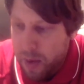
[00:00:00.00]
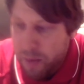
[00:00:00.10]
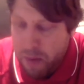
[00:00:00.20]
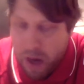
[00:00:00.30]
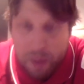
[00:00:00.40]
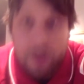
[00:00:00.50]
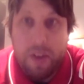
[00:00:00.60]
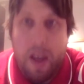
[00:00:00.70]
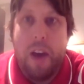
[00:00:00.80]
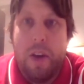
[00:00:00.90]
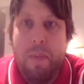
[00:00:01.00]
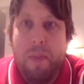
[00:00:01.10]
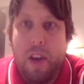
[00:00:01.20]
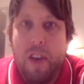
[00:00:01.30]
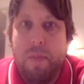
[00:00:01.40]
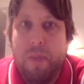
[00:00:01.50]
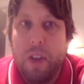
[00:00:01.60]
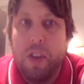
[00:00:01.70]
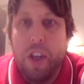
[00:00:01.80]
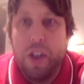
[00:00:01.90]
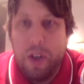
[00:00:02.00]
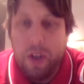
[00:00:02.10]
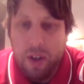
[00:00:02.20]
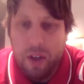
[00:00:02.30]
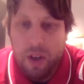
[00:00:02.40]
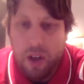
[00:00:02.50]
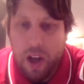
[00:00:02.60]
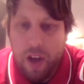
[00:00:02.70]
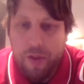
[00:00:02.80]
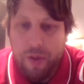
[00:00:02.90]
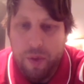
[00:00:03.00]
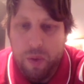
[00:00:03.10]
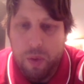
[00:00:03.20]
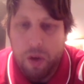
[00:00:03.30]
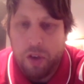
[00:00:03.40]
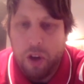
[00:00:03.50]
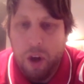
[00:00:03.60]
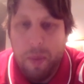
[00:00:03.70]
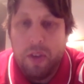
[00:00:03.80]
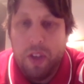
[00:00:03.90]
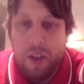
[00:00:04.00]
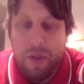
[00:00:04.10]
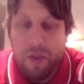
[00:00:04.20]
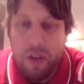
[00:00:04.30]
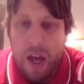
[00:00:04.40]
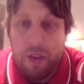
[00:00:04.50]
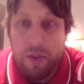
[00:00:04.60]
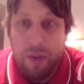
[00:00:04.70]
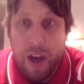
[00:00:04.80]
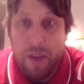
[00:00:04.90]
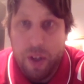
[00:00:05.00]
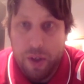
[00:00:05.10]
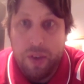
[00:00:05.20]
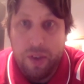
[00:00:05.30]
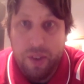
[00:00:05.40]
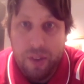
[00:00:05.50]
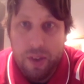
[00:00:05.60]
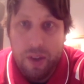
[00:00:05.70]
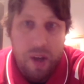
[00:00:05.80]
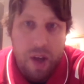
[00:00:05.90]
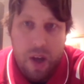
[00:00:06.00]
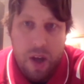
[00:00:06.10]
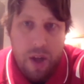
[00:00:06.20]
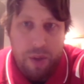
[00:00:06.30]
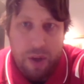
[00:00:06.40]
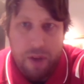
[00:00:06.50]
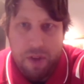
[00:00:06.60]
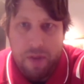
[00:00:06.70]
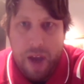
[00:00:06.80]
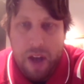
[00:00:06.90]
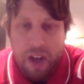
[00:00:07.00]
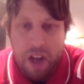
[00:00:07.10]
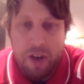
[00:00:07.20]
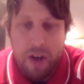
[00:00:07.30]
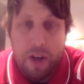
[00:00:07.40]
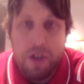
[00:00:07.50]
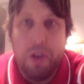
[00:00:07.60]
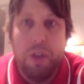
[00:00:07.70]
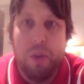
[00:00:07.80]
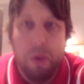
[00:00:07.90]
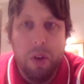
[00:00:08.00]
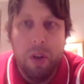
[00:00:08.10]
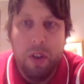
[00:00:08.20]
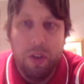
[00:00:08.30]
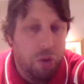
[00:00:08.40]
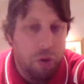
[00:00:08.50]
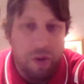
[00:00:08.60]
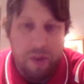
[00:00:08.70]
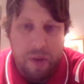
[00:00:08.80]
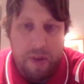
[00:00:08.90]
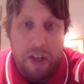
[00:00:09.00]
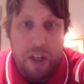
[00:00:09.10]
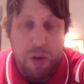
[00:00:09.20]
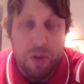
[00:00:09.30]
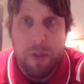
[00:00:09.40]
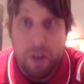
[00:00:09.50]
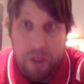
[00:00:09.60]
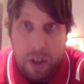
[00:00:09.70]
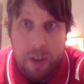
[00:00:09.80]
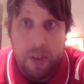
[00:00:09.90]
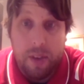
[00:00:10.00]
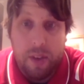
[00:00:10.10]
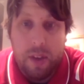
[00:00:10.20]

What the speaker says: My name is Adam. I'm a teacher. I've worked in Almaty for the last 5 years, three of them at an international school, two of them at universities.